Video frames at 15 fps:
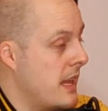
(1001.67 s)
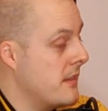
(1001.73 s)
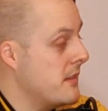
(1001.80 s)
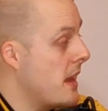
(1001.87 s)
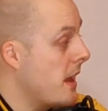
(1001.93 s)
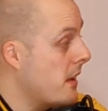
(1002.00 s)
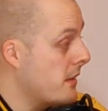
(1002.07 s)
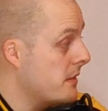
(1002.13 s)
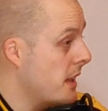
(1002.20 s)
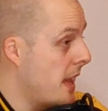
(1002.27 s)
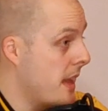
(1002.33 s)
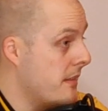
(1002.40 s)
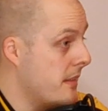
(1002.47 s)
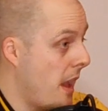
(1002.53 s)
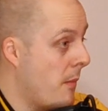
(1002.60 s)
10 seconds
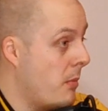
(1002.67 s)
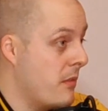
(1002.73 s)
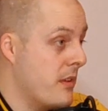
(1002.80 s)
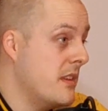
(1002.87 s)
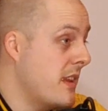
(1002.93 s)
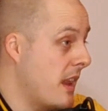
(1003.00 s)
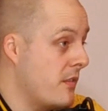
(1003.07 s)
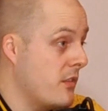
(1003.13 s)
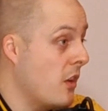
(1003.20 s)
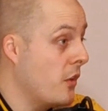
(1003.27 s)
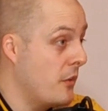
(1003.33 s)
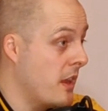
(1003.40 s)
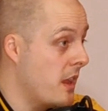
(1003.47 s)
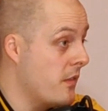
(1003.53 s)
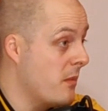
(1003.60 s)
against Kepa, and he saves all
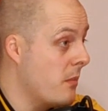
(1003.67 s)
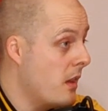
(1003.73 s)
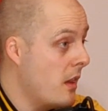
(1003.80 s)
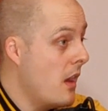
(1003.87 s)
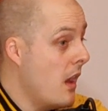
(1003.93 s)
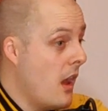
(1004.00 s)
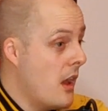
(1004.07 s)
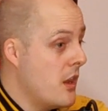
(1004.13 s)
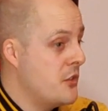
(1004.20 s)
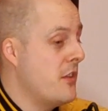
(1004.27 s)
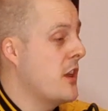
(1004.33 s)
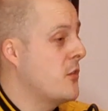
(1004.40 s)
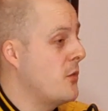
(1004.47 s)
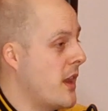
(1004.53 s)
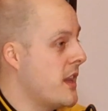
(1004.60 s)
three of them.
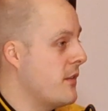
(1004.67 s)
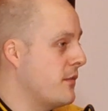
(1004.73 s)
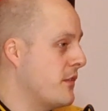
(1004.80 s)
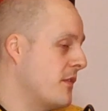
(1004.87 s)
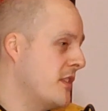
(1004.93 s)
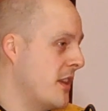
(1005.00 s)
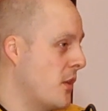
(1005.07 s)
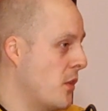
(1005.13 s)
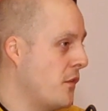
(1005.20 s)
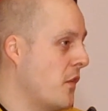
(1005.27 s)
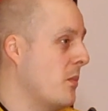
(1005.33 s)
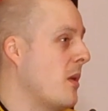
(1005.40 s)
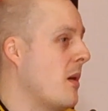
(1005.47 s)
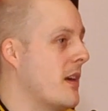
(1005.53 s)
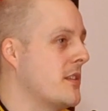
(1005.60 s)
Straight away, you've, given enough
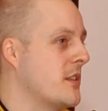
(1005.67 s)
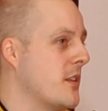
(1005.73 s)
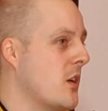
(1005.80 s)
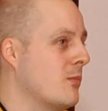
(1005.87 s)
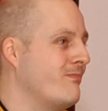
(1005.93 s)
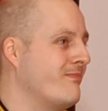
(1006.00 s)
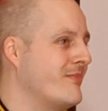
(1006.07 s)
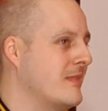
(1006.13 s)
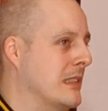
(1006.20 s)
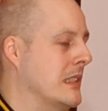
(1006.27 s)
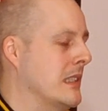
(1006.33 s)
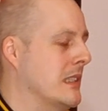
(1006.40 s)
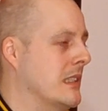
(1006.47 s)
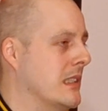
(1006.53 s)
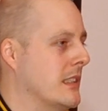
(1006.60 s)
football matches to go, oh,
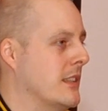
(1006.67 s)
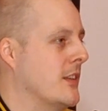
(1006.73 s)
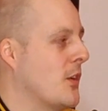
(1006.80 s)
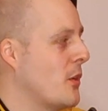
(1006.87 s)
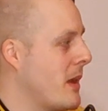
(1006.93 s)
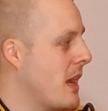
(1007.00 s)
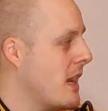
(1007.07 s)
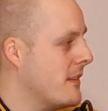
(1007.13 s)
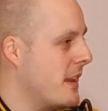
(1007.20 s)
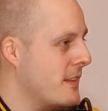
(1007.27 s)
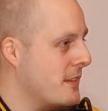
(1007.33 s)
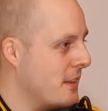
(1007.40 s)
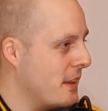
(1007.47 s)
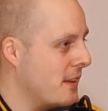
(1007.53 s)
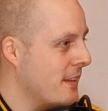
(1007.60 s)
it's not going to be our
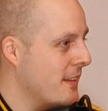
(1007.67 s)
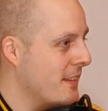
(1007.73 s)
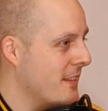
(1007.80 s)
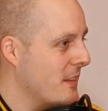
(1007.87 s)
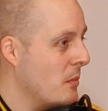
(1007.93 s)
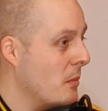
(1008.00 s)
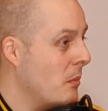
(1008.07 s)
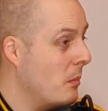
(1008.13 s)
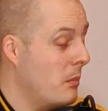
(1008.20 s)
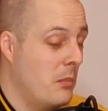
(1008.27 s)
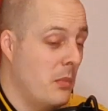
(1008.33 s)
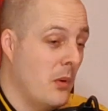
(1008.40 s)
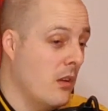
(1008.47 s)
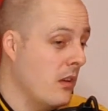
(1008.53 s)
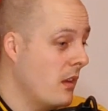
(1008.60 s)
day today. Yeah.
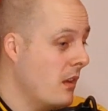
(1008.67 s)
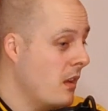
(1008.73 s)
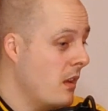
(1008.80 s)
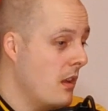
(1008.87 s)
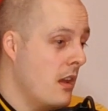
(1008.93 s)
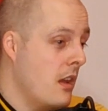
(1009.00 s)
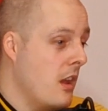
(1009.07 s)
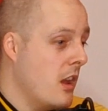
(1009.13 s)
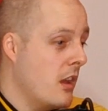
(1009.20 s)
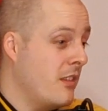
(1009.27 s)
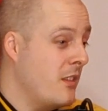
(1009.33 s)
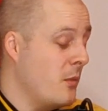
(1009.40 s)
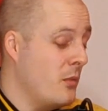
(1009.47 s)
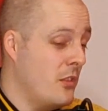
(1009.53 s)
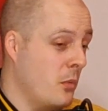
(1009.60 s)
But
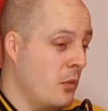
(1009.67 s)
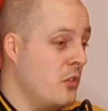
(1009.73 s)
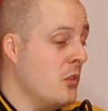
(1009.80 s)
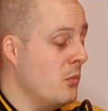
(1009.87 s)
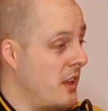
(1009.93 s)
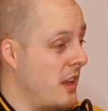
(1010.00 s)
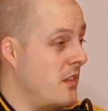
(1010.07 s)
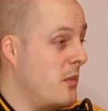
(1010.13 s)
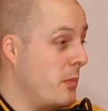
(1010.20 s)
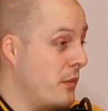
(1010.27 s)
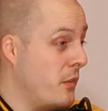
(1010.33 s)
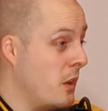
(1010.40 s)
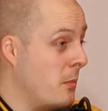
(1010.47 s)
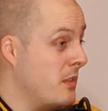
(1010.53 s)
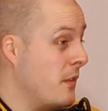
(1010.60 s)
there, there was some decent
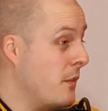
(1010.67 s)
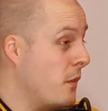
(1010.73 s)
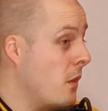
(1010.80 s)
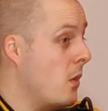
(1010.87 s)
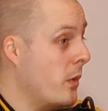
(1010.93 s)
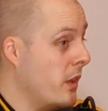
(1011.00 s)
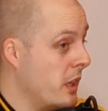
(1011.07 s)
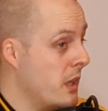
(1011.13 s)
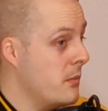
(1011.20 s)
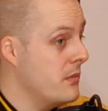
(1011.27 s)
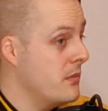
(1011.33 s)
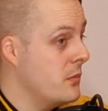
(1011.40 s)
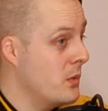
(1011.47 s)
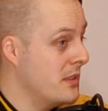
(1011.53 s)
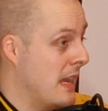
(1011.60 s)
performance. I thought
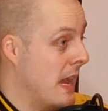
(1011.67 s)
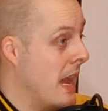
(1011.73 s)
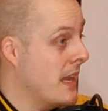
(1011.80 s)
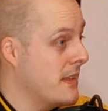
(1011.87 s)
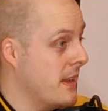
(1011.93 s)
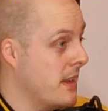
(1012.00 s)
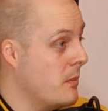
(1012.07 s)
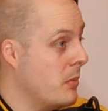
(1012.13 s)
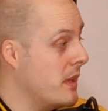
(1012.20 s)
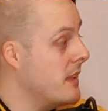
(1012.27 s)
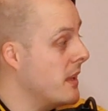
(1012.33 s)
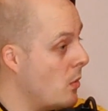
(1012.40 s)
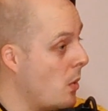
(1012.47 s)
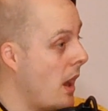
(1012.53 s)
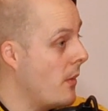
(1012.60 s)
Williams was targeted, but he
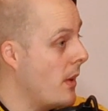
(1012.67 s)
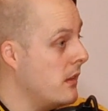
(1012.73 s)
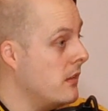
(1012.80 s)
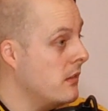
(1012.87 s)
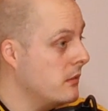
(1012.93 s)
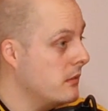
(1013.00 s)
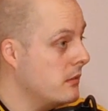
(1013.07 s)
did quite well.